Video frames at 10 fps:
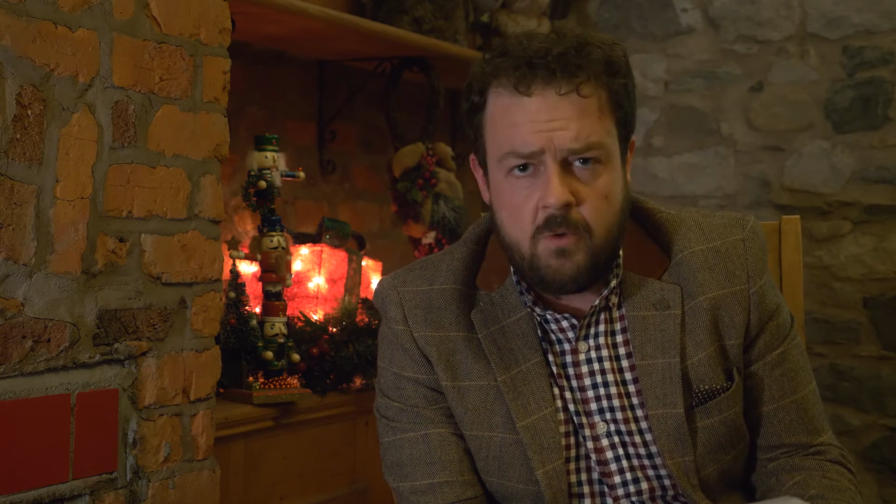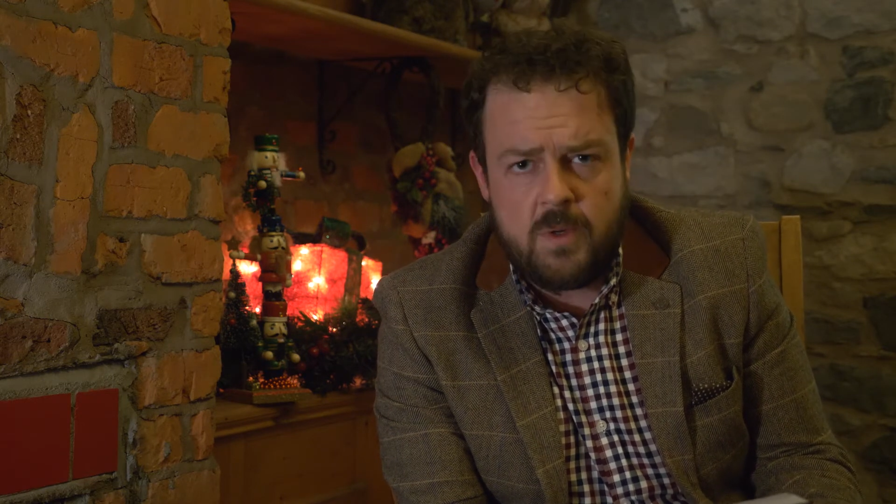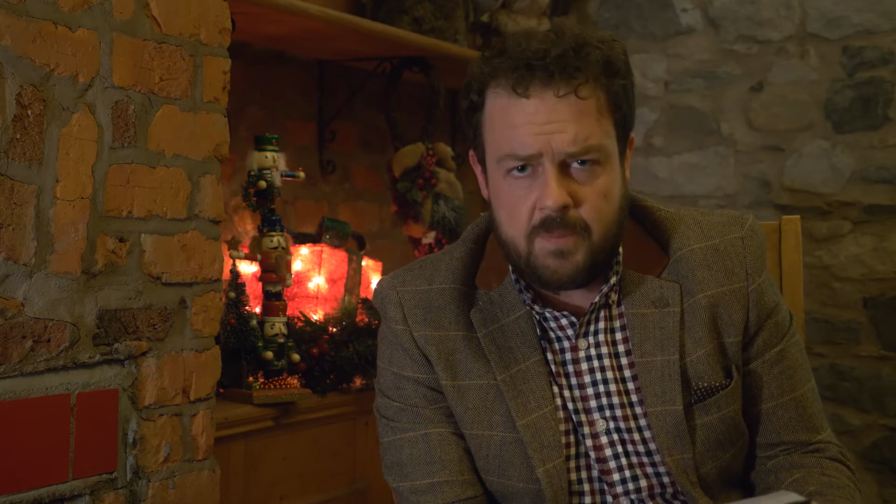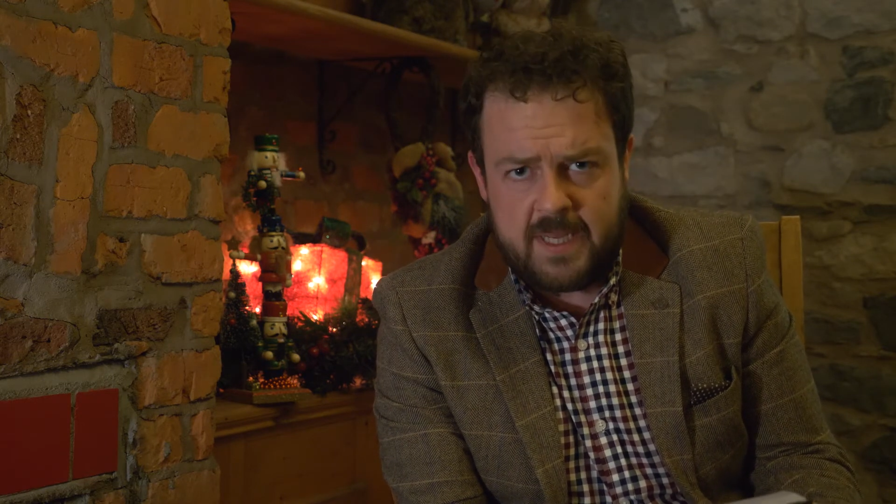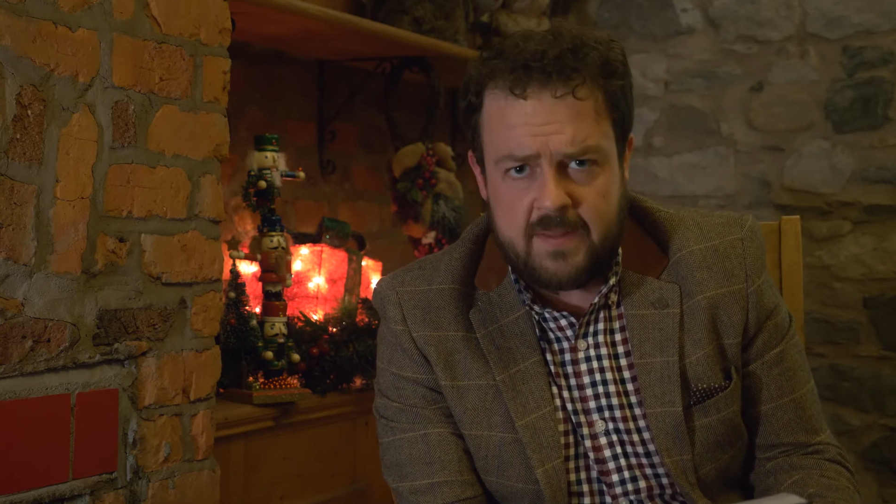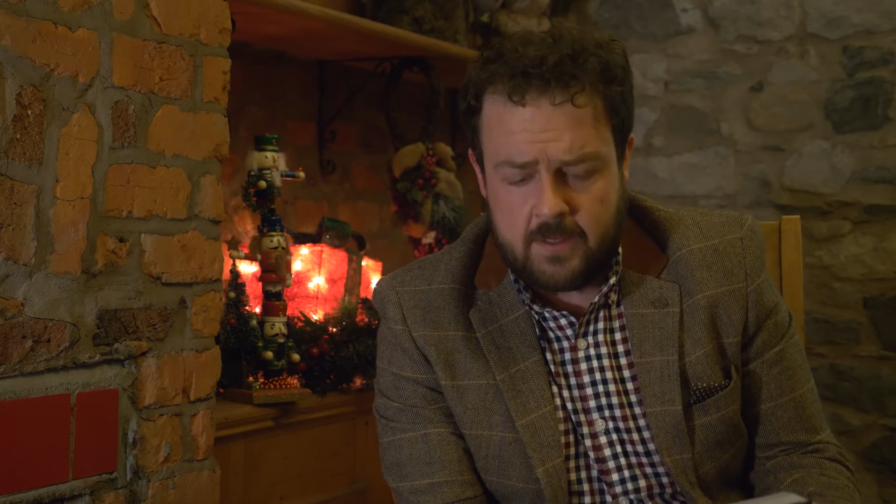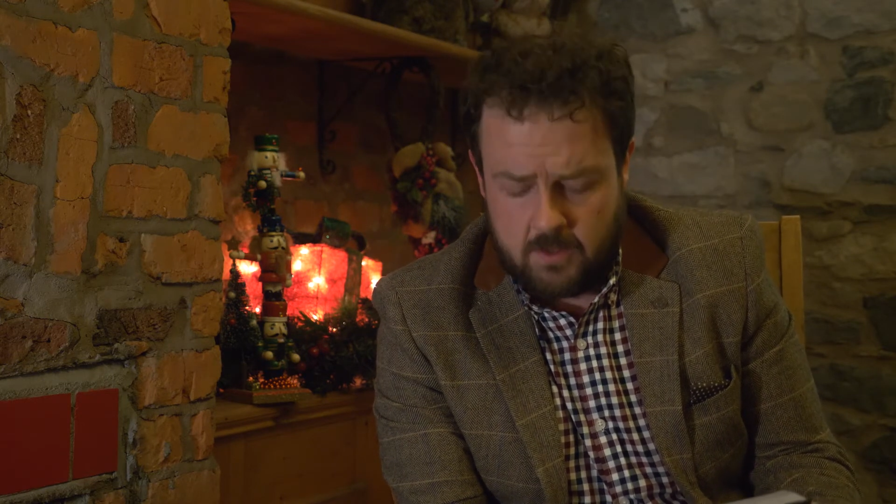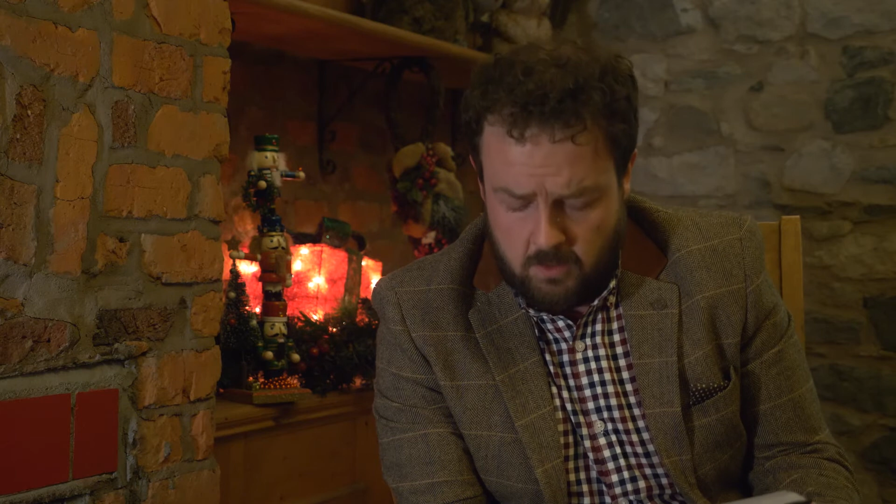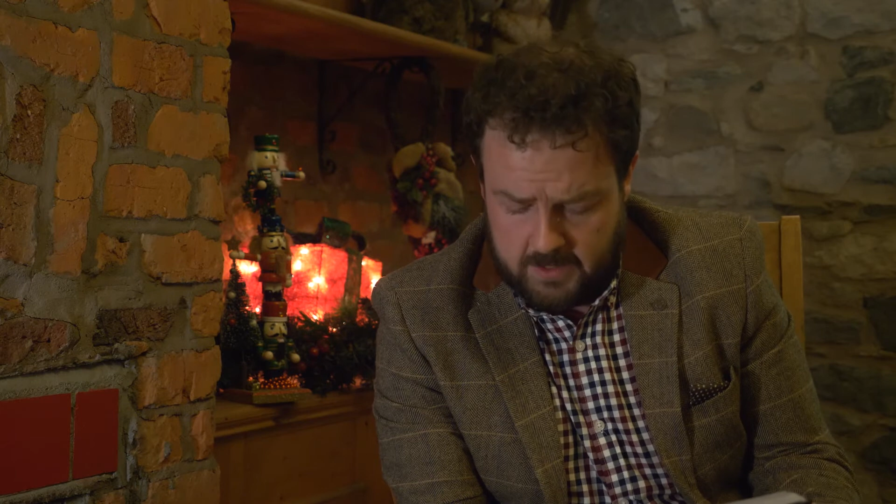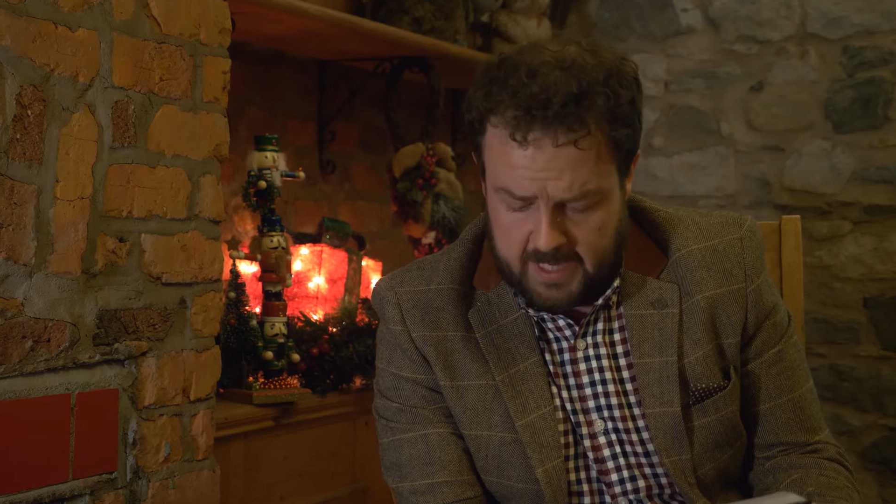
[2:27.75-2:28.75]
would be the
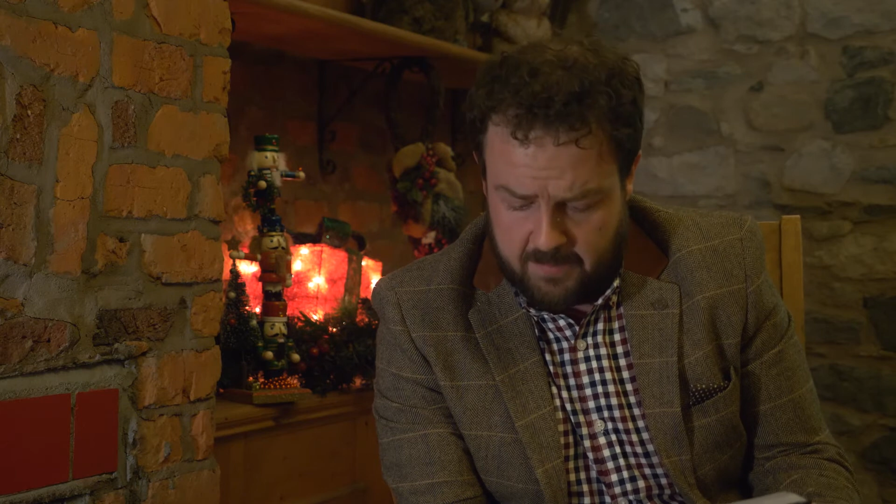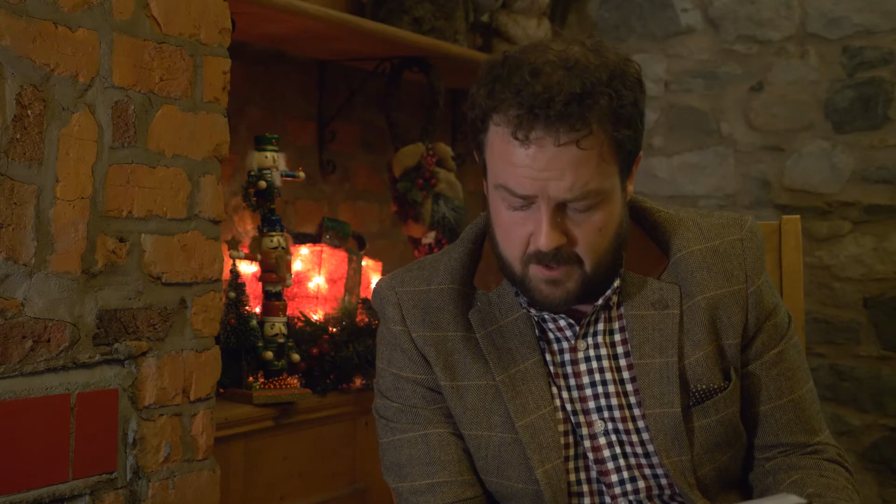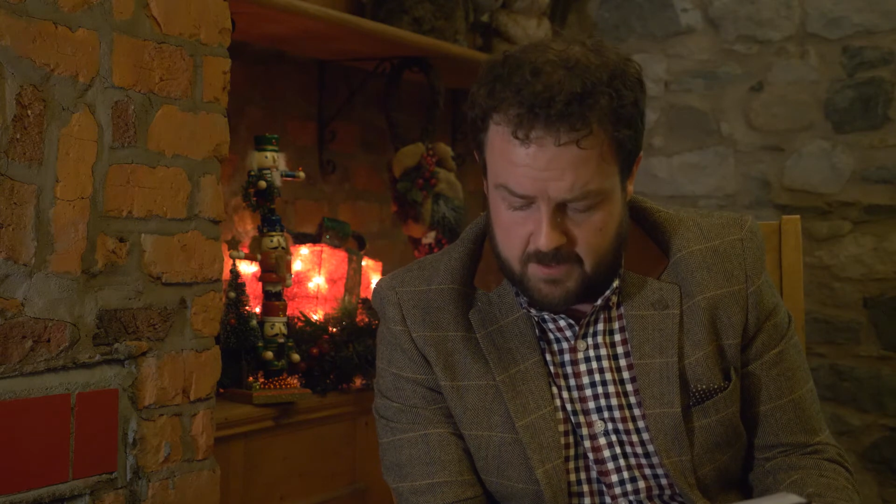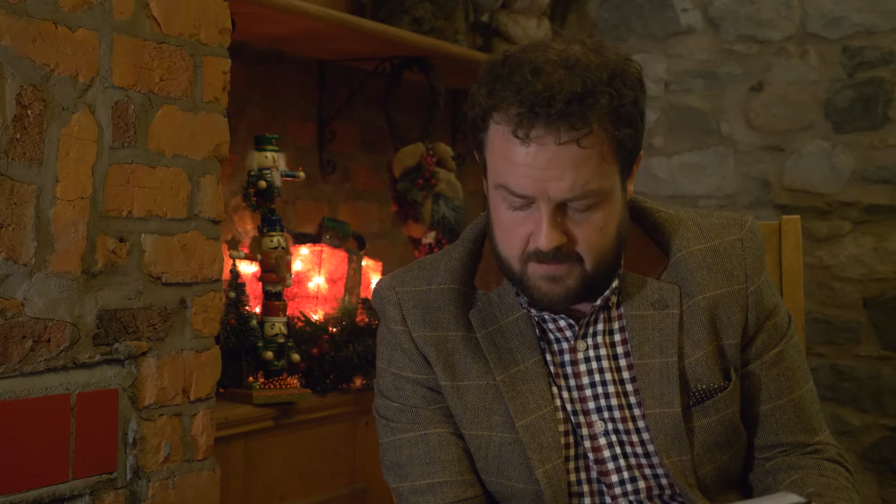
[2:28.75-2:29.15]
goalkeeper?